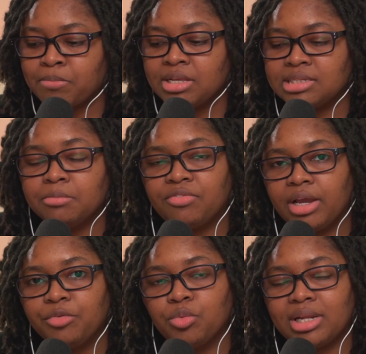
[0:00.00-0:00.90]
Some of
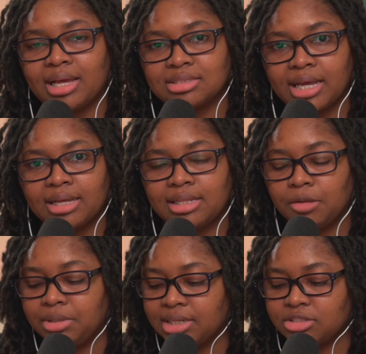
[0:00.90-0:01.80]
everyone has had
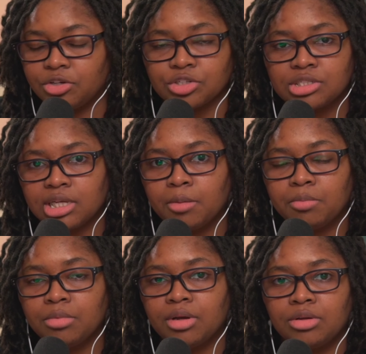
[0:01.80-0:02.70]
that because there's
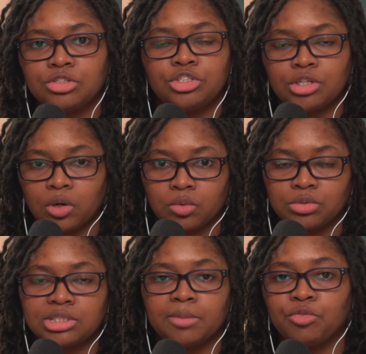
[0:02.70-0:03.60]
some show,
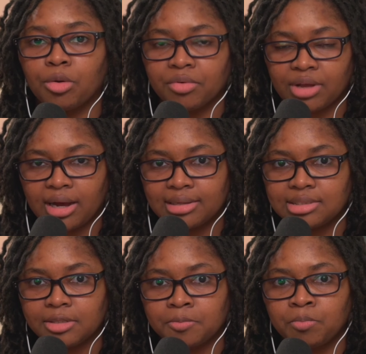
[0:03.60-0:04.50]
some form of
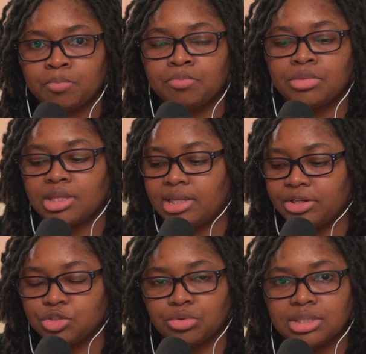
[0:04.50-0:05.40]
content that
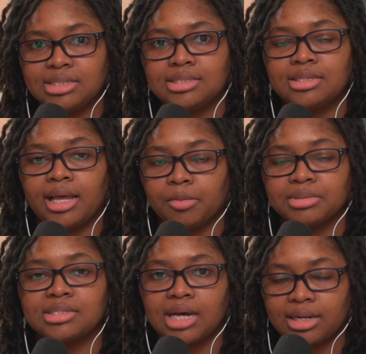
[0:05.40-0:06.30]
is released
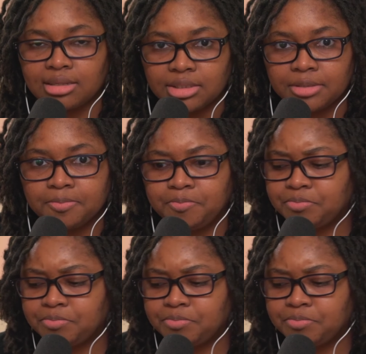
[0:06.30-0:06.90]
episodically.